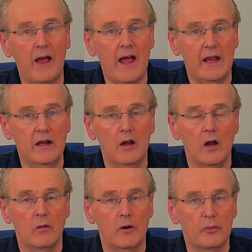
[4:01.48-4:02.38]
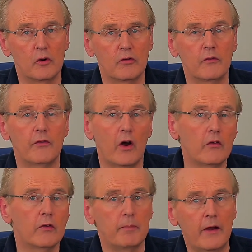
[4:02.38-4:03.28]
pay, where a person
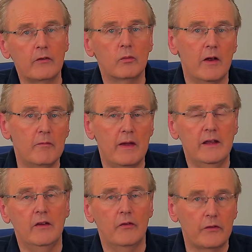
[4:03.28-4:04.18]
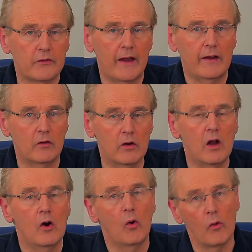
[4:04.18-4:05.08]
finds the best way of making the sale
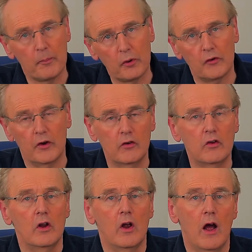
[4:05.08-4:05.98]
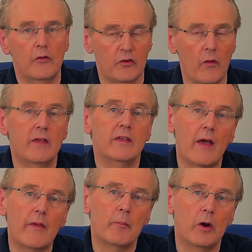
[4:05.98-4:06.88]
or the product so they can
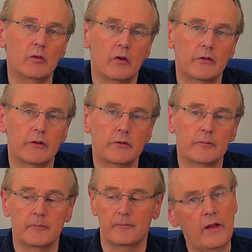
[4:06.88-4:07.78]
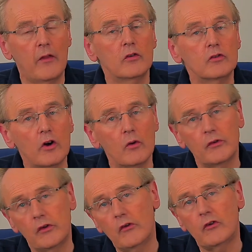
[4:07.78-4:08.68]
get their bonus. Now, the control
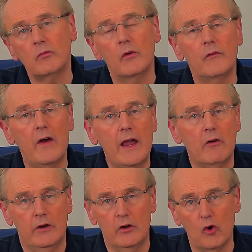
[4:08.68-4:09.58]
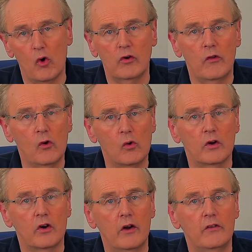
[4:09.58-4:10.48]
system will vary according to the
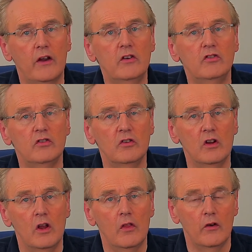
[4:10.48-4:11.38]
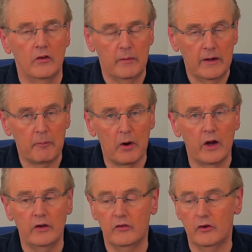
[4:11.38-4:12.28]
organisation that it's being
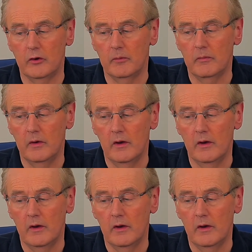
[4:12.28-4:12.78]
applied to.